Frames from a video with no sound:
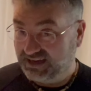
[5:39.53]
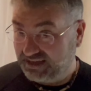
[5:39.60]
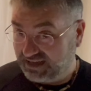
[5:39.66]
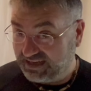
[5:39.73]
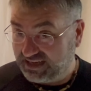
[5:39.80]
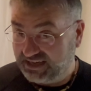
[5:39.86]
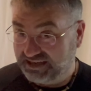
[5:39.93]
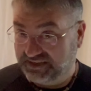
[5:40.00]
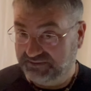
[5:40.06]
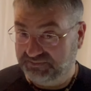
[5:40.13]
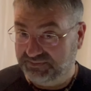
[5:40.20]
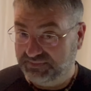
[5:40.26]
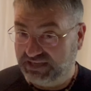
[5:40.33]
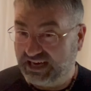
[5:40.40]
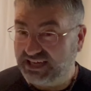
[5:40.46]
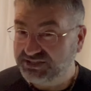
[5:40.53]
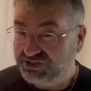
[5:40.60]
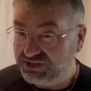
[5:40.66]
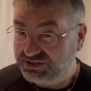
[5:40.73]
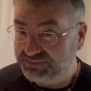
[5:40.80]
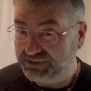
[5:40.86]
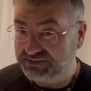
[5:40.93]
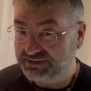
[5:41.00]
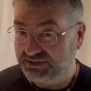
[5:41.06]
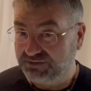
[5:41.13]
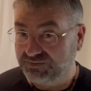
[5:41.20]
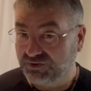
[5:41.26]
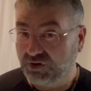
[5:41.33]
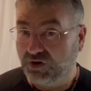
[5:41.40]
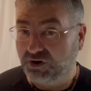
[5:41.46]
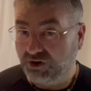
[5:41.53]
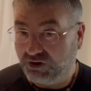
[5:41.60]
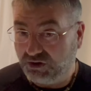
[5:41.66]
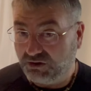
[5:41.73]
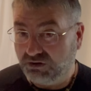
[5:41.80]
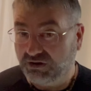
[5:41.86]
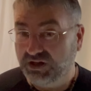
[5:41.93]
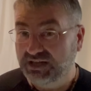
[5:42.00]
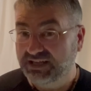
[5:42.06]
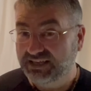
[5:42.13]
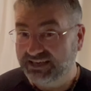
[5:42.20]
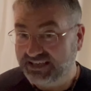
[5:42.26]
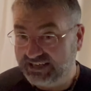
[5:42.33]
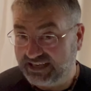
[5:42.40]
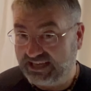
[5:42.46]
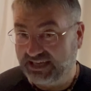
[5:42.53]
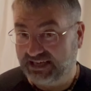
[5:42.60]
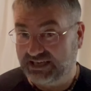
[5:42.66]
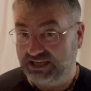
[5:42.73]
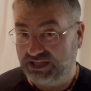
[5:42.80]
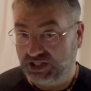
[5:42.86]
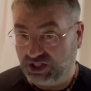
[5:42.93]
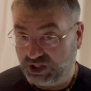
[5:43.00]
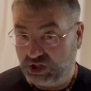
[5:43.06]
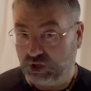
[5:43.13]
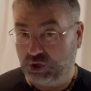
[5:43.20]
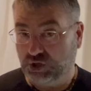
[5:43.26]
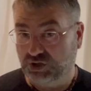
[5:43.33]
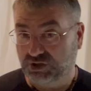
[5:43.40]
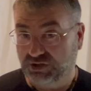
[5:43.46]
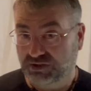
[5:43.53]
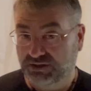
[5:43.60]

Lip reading: I am. I judge myself all day long.